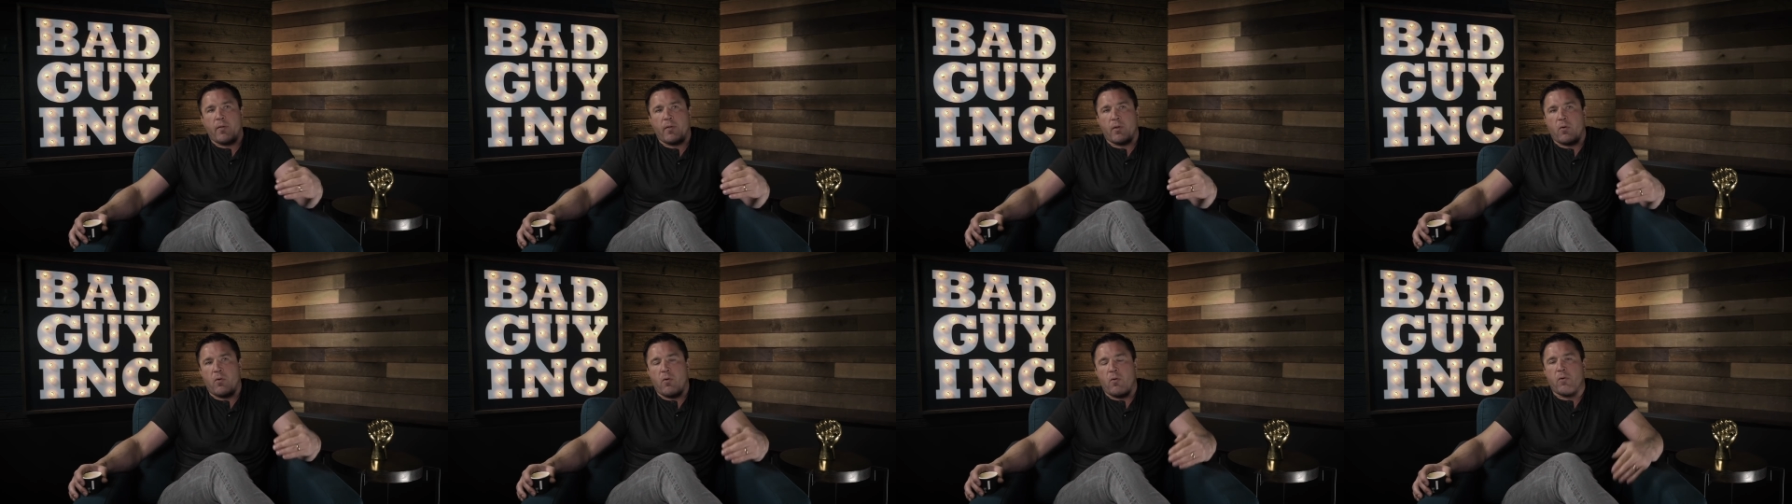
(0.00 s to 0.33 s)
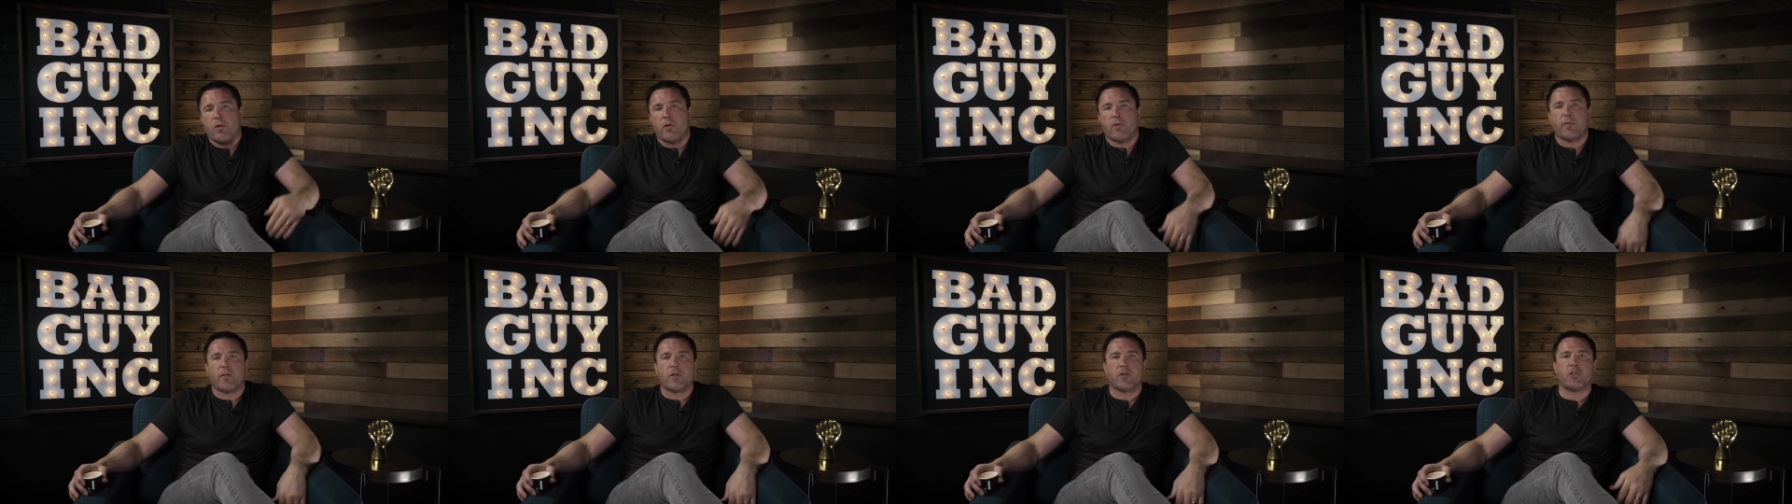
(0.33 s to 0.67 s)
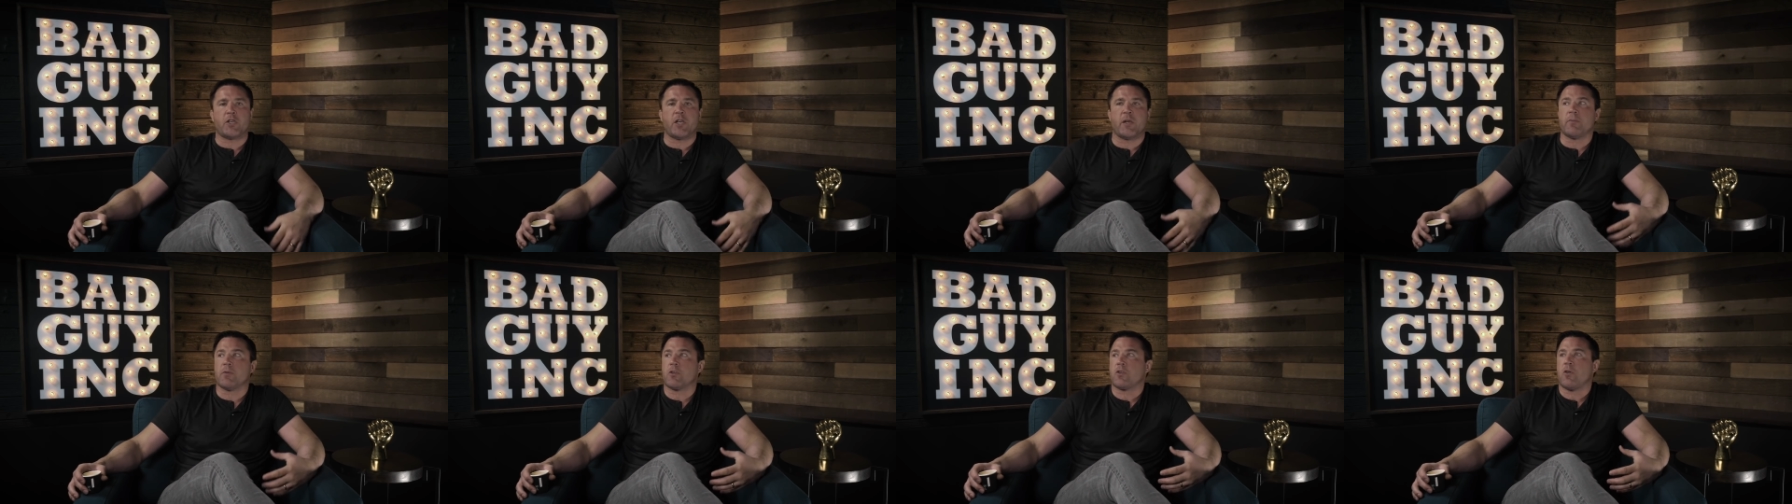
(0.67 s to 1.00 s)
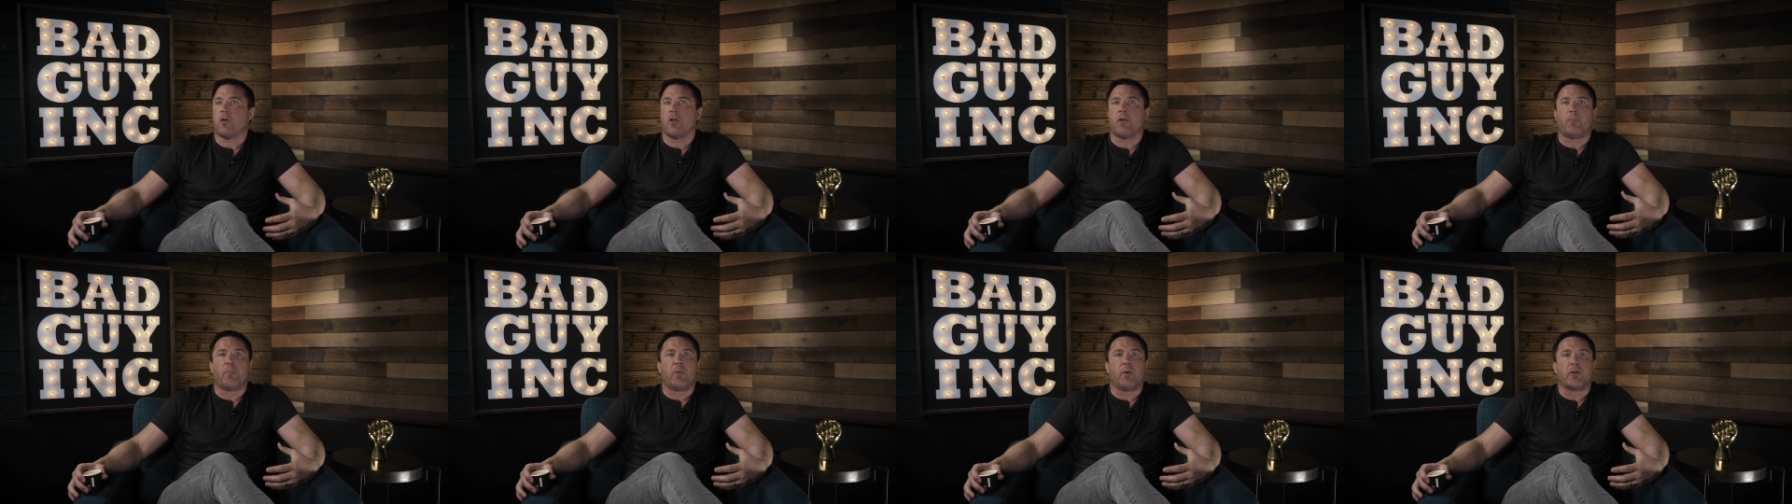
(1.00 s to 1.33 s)
the corner of the gym, is
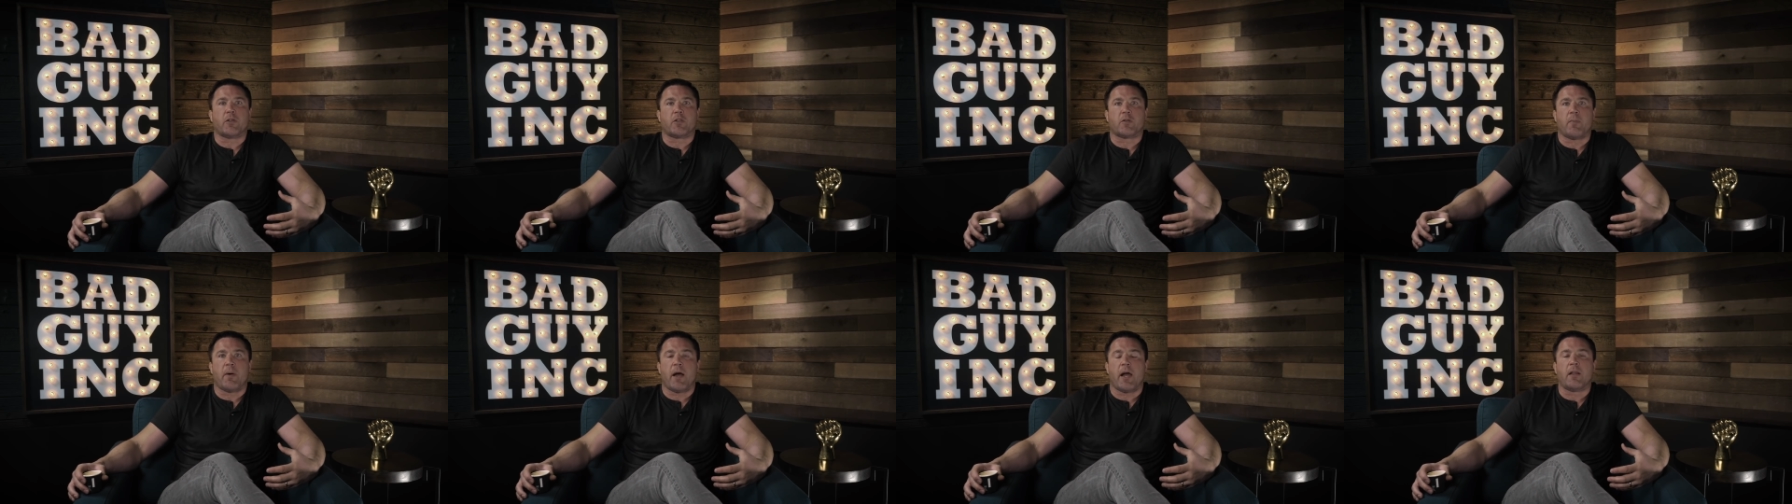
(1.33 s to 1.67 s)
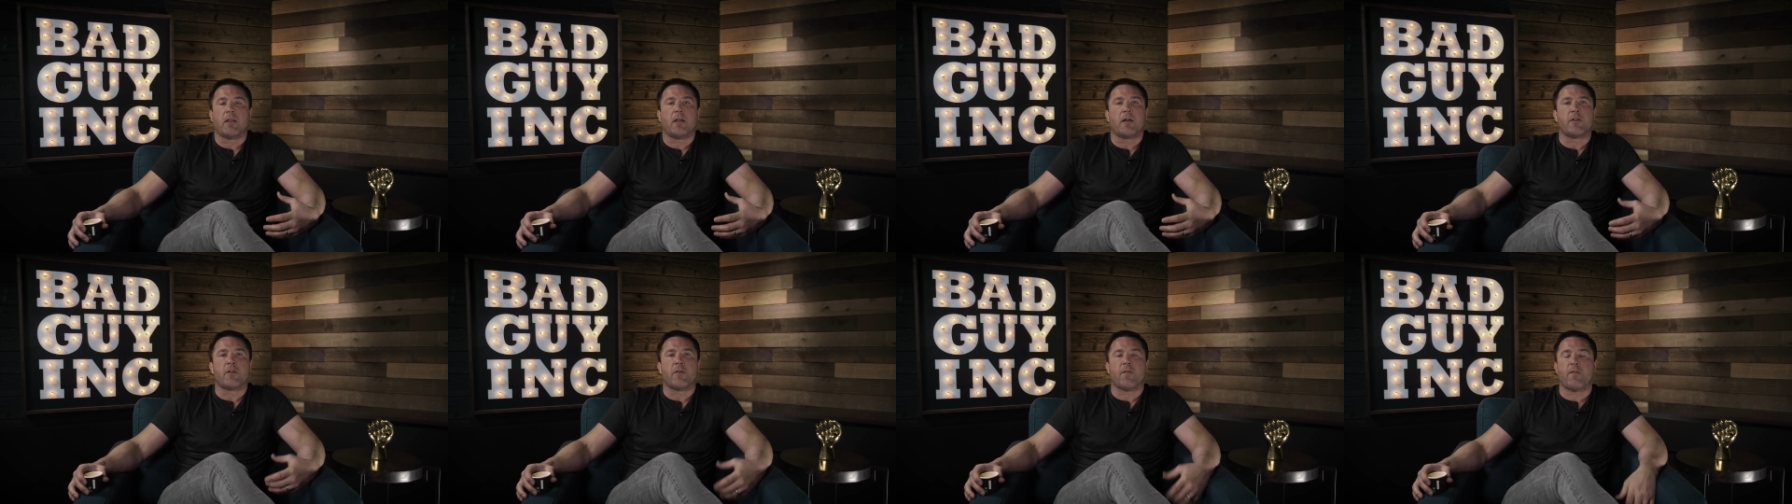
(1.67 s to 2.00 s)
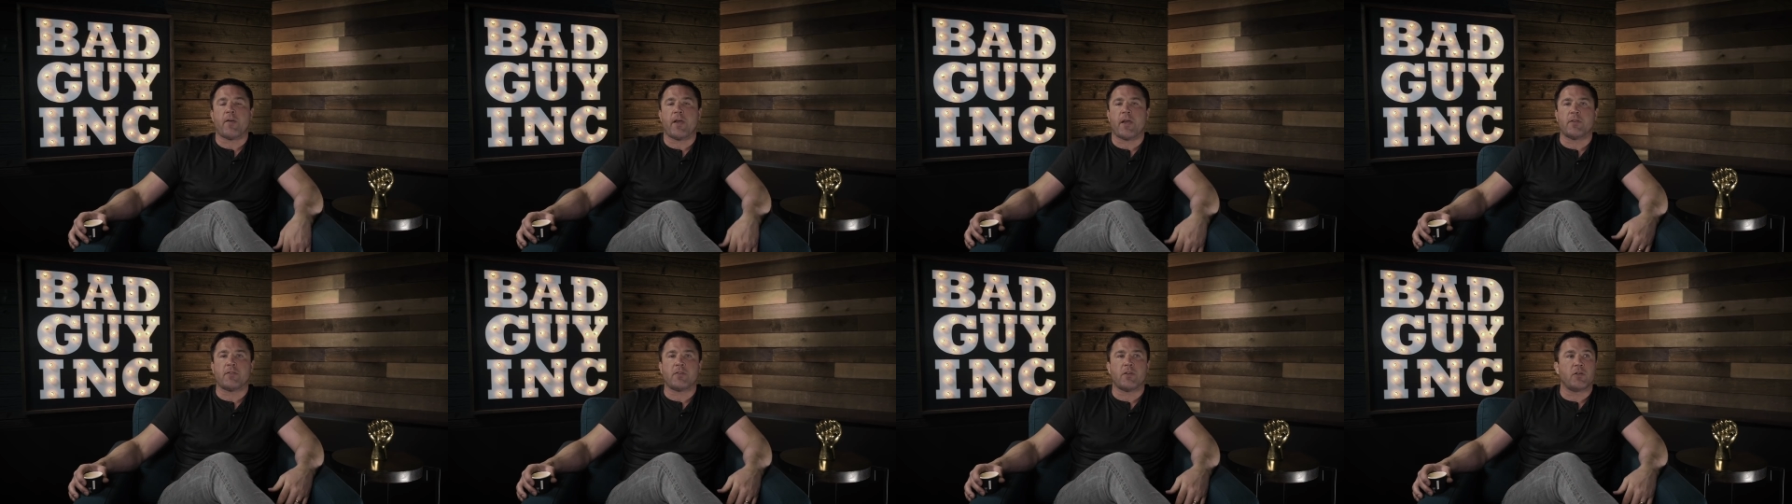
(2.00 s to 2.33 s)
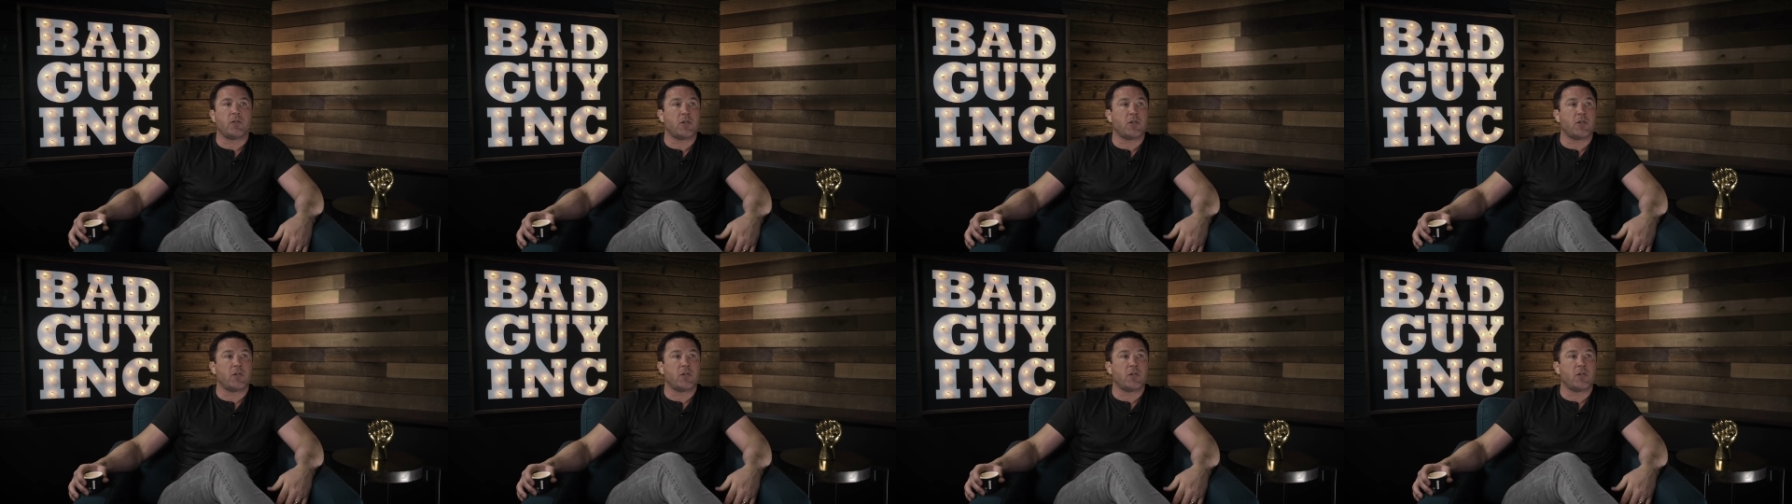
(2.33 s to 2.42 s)
going to put a smile on your face.